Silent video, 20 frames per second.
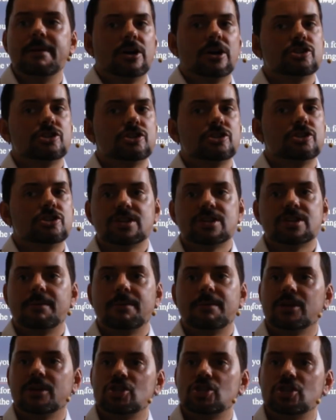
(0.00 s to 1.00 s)
dress up my
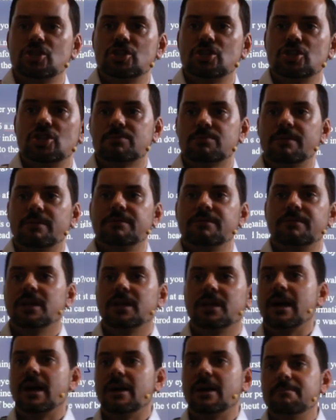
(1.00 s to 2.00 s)
sheets, Ravneet.
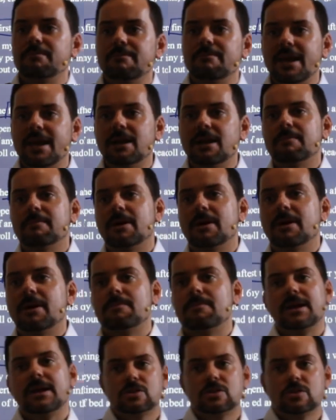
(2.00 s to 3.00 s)
I make my
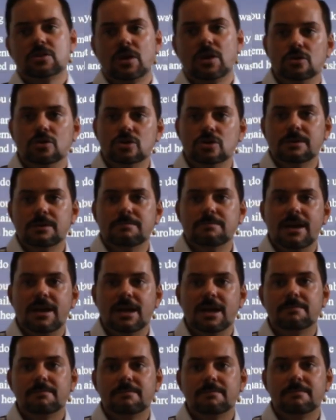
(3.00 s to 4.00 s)
bed. So I usually make
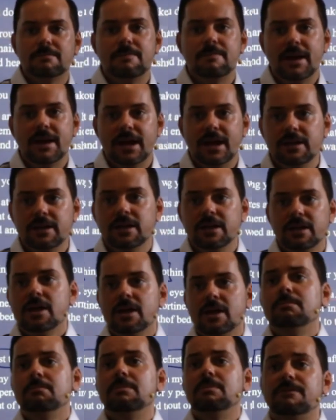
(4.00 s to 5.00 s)
my bed
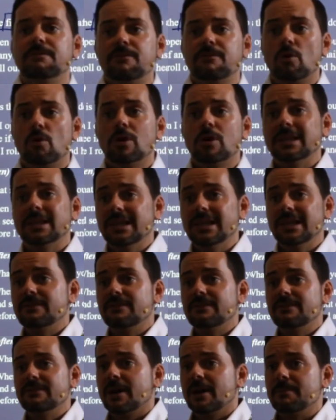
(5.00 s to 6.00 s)
before leaving
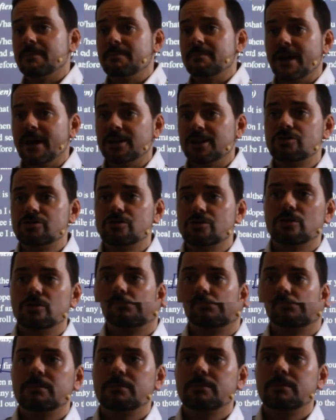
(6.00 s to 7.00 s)
my
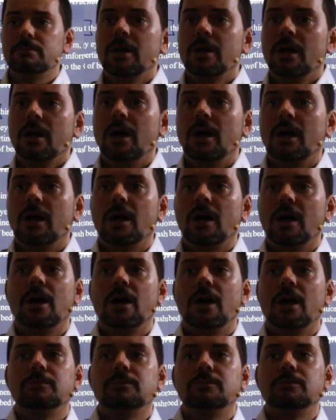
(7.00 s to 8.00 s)
bedroom um,
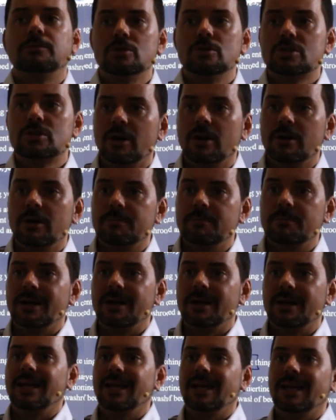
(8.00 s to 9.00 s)
to start my
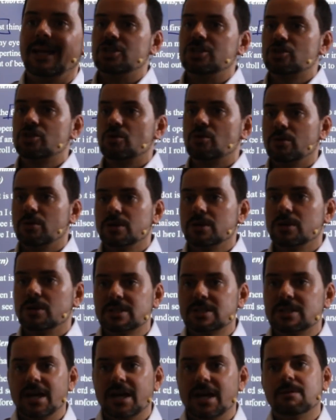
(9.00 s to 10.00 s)
daily chores
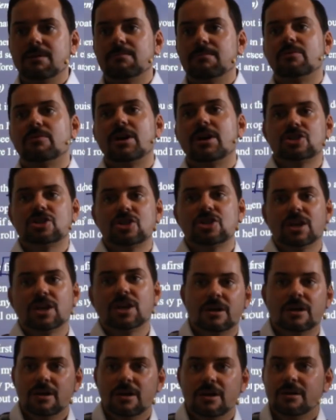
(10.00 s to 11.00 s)
like brushing
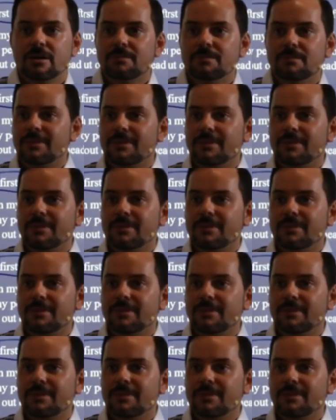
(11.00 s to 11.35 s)
my